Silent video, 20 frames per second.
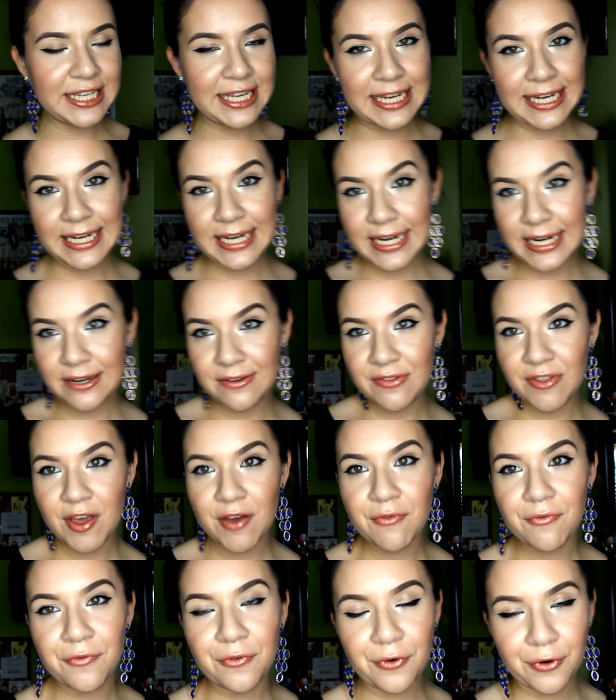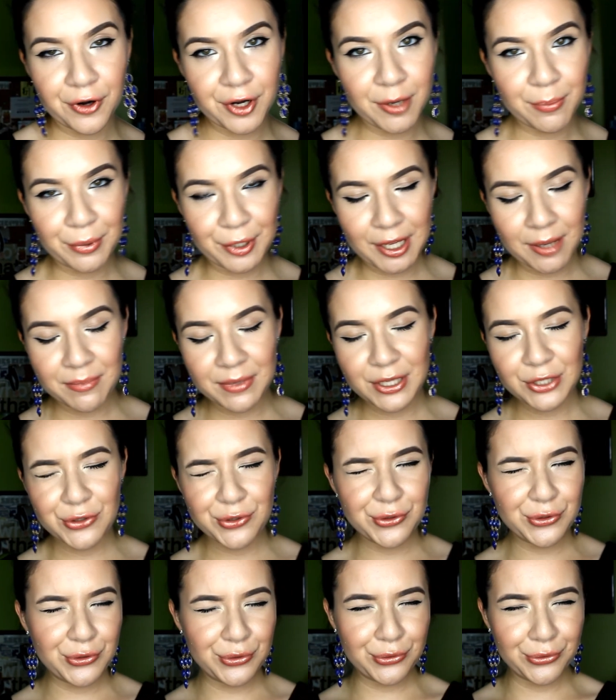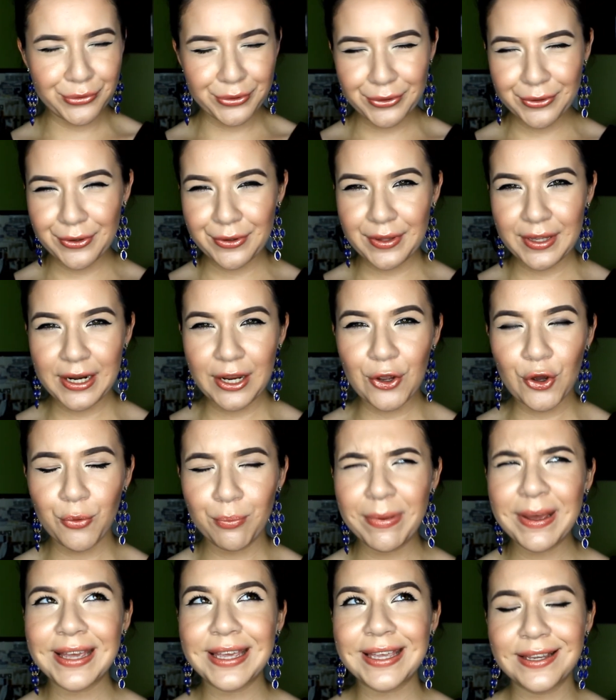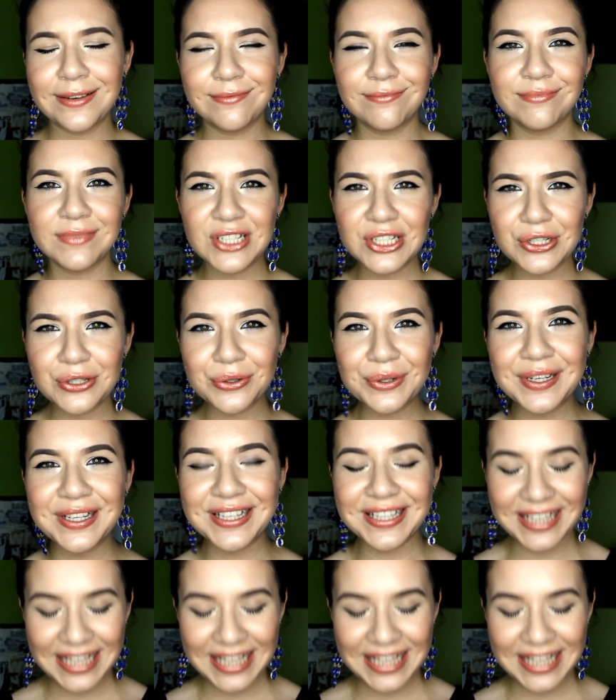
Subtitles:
in need of them for an upcoming tutorial that I hope I can do.